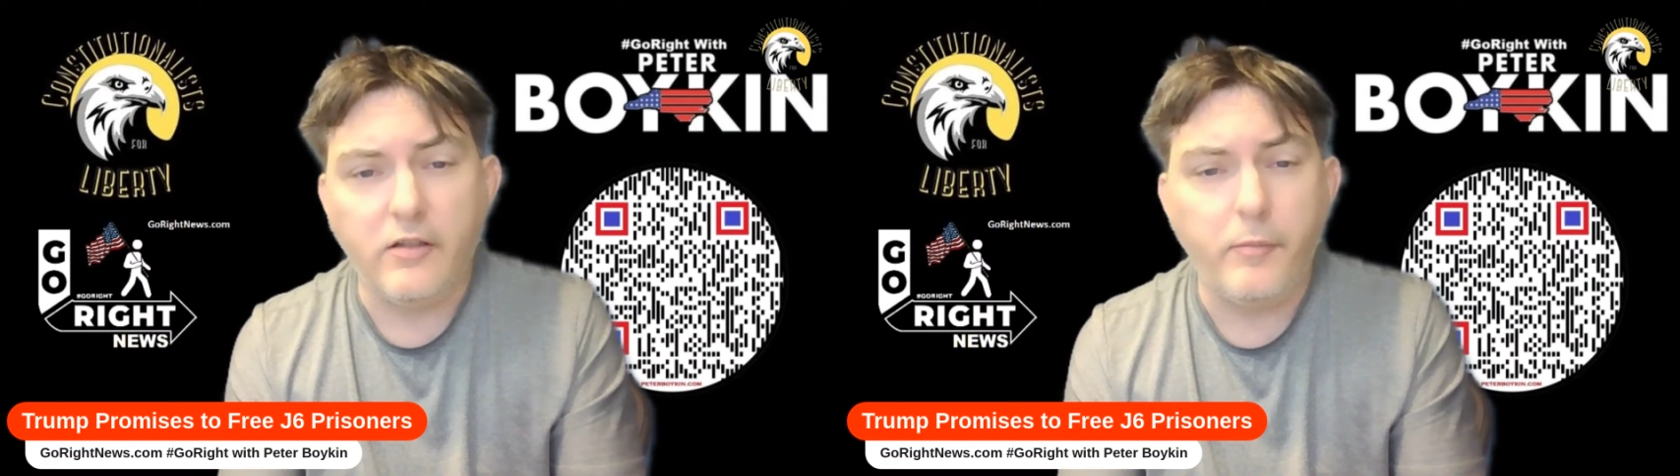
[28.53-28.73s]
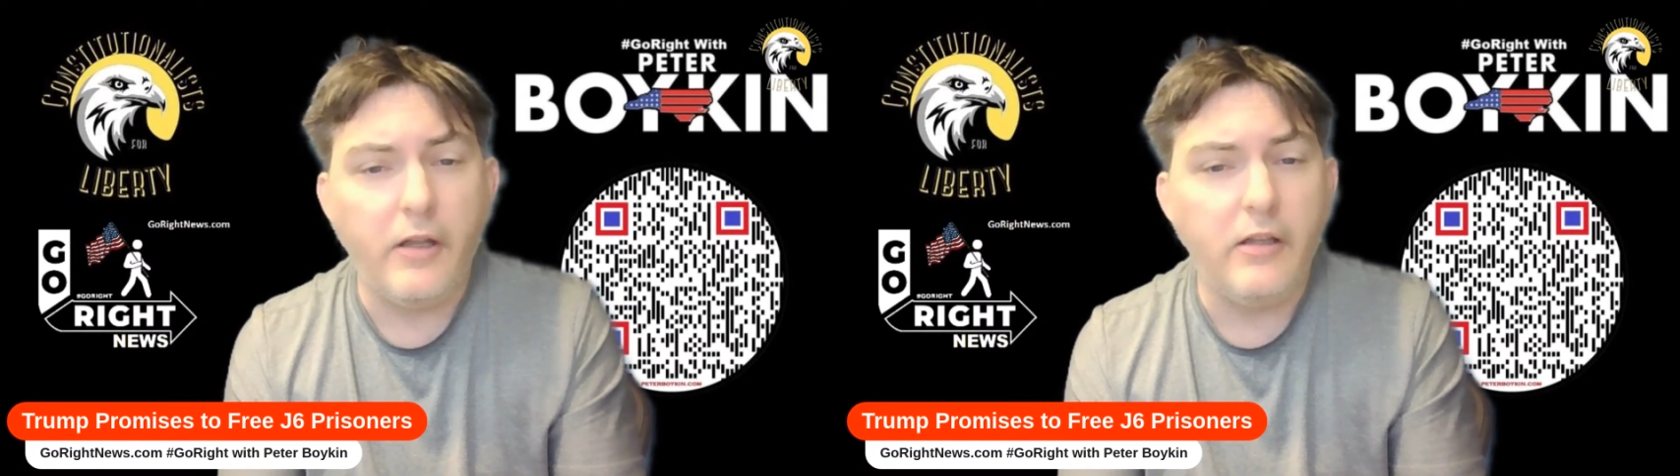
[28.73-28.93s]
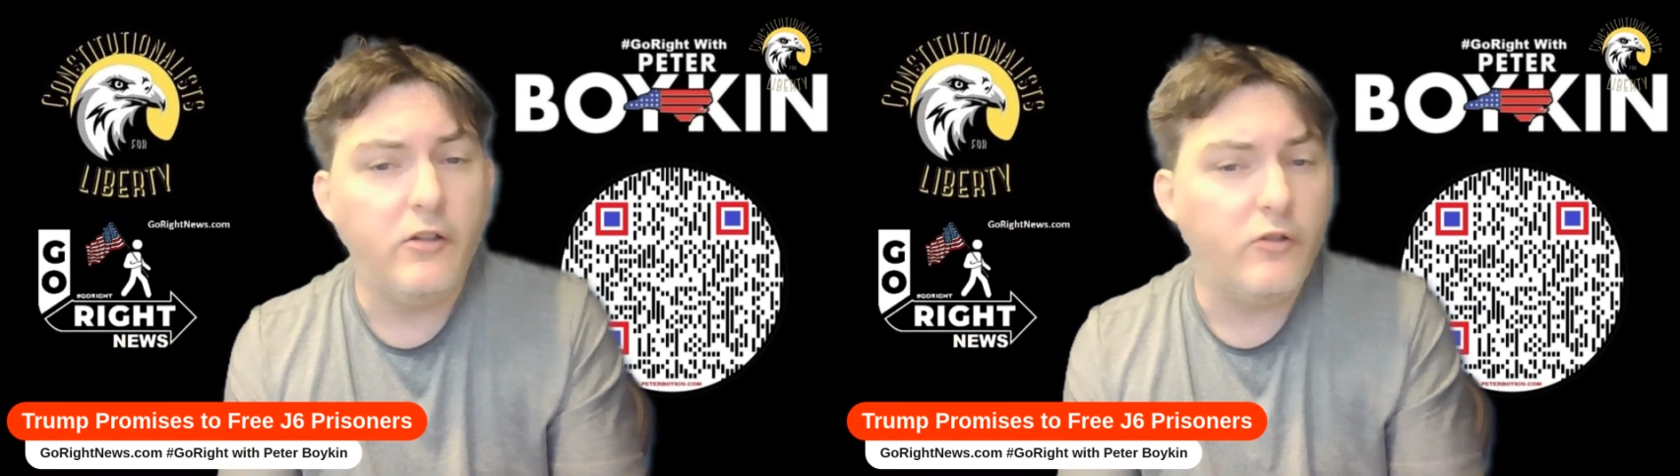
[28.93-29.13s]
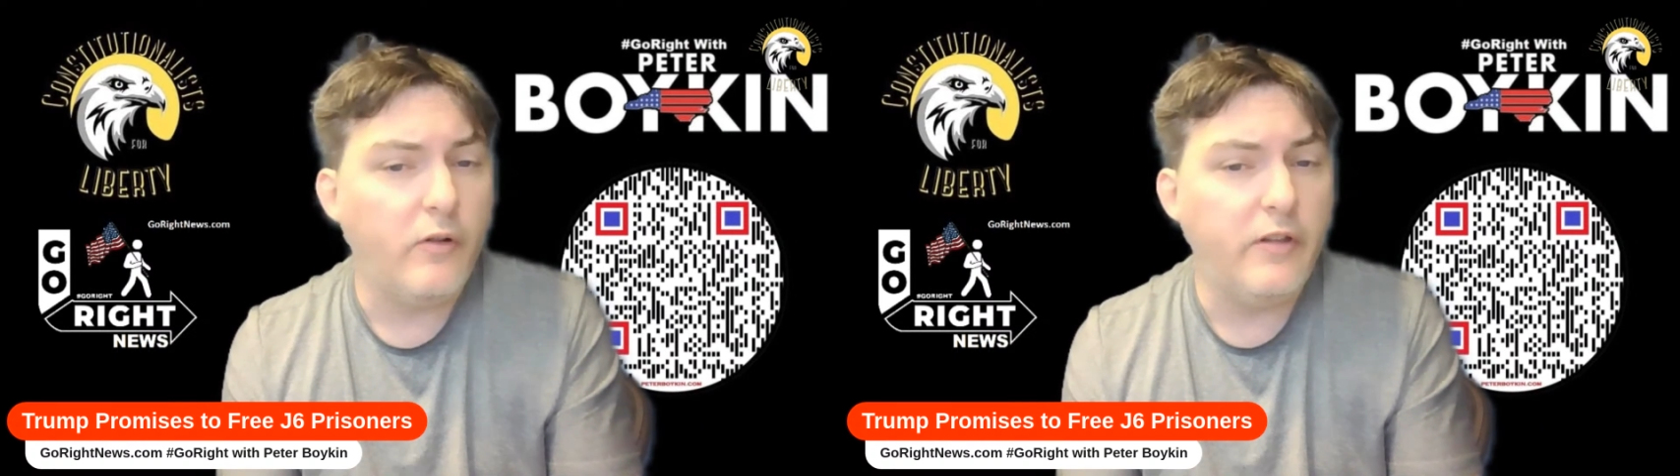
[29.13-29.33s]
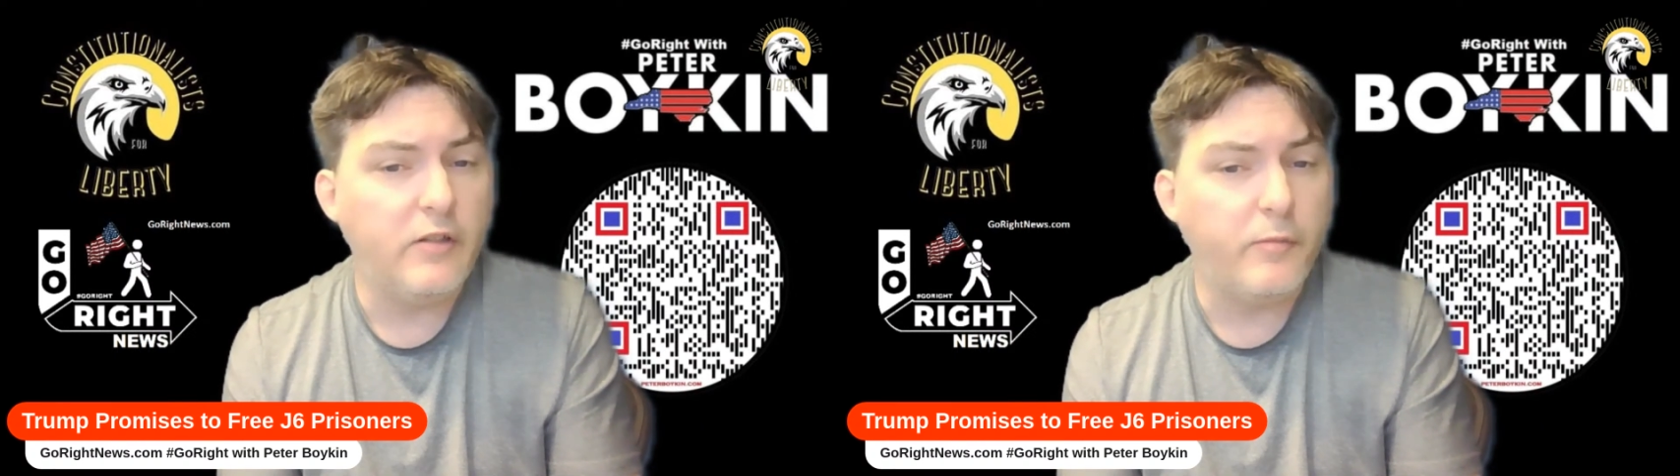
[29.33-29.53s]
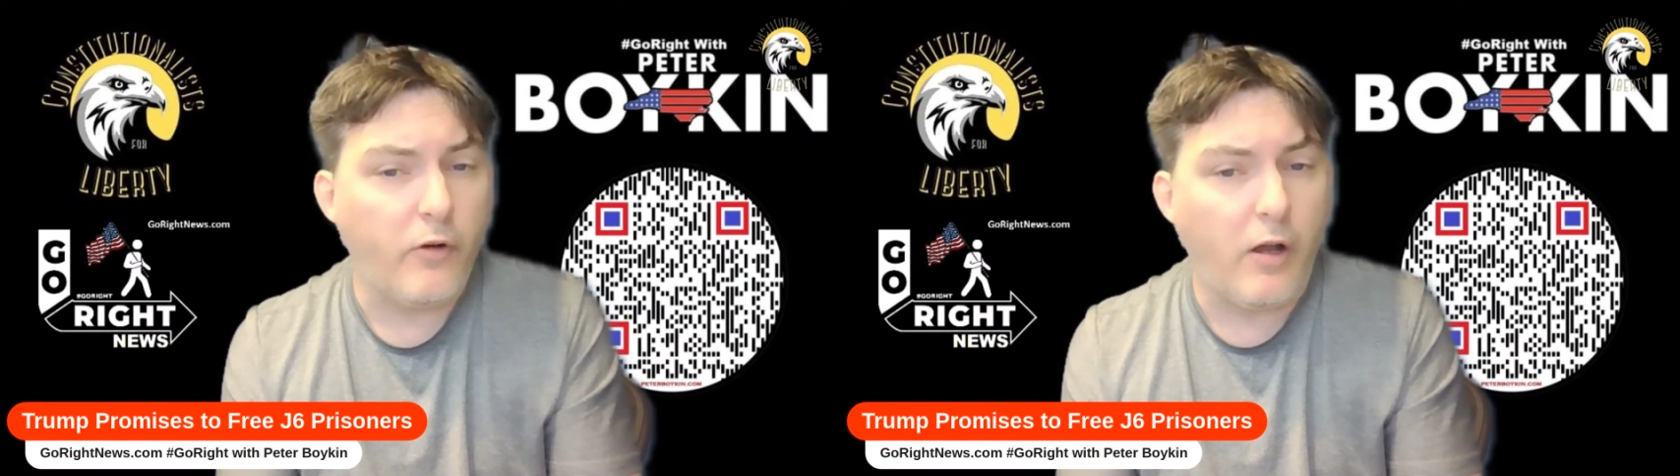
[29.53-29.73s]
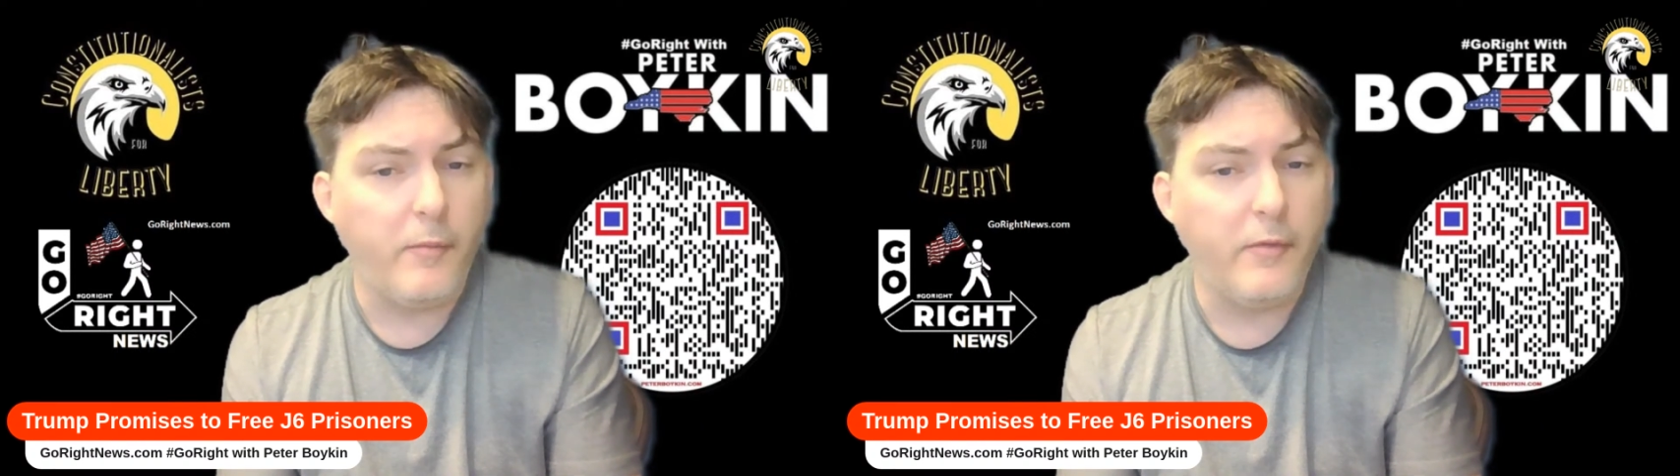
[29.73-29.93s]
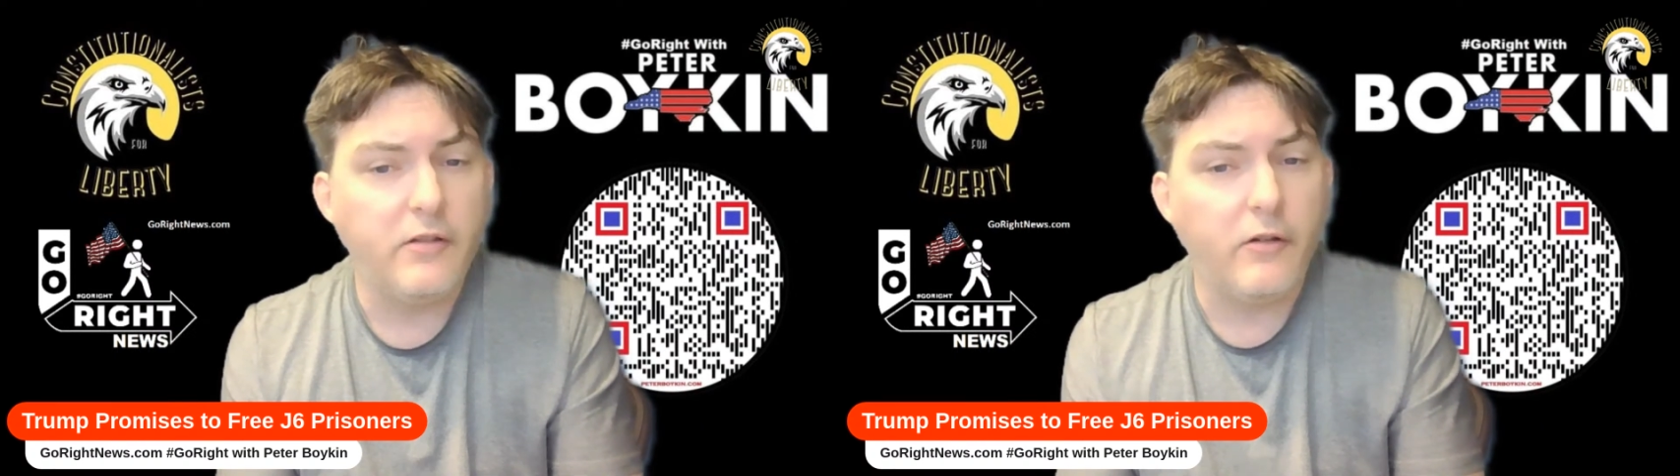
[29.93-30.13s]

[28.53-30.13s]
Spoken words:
Opinions on this promise